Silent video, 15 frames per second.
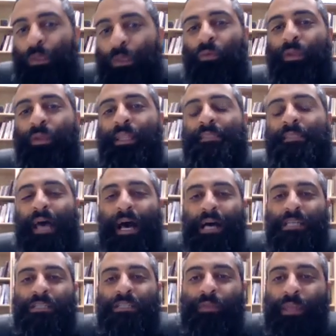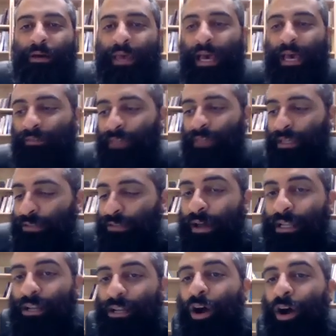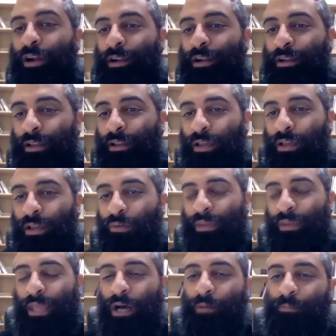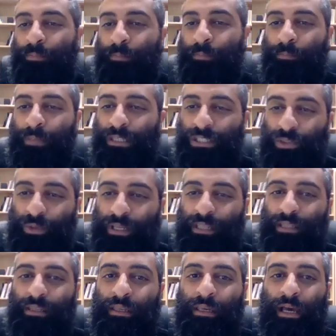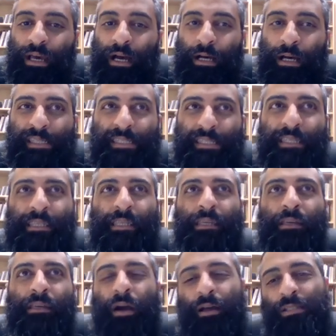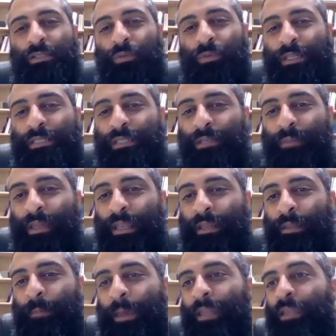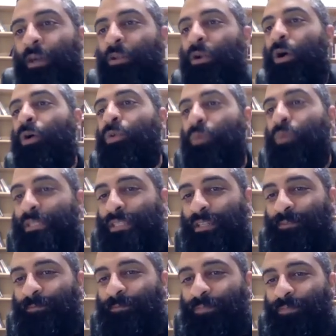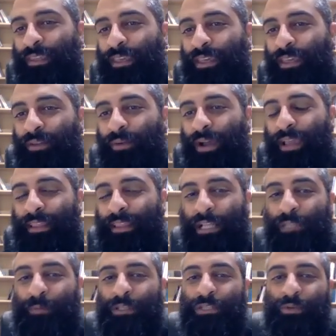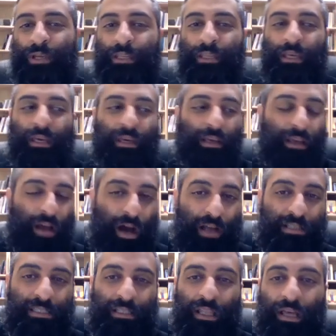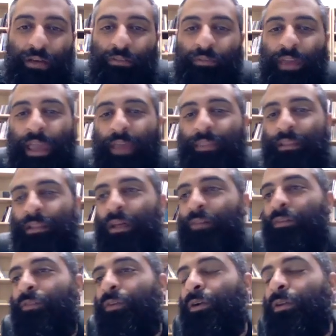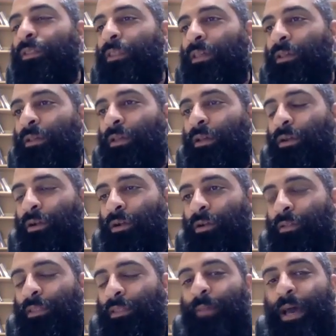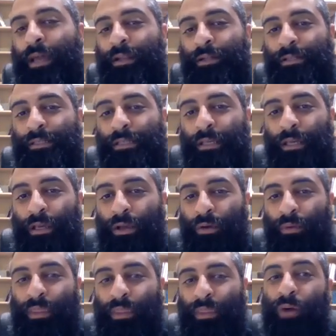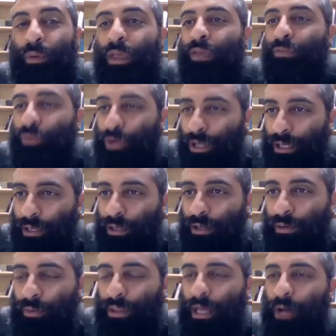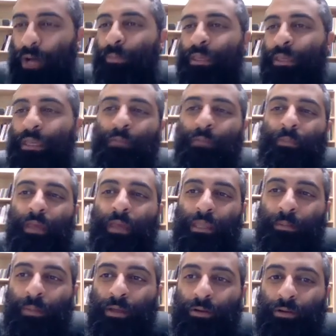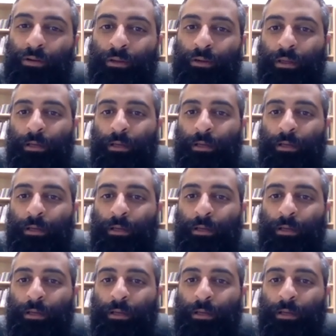We need to ask without having a divided heart, without between uh, seeking God's wisdom and depending on our own wisdom, right? That's between God's love and the love of earthly earthly matters without wavering, without being in, in the middle.